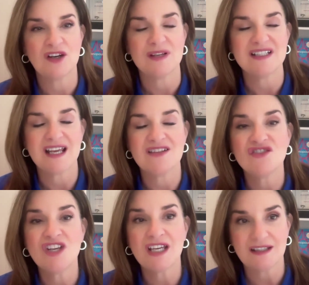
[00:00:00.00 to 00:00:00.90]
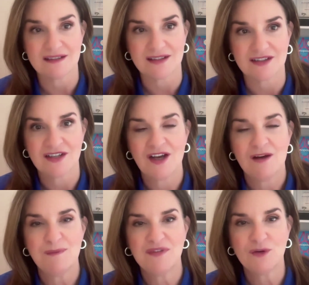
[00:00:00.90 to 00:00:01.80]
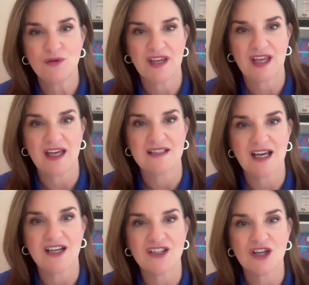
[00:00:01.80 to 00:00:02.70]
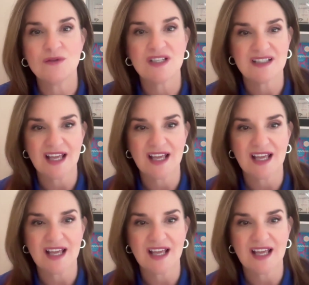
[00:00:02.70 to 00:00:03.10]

it takes years before they get a diagnosis.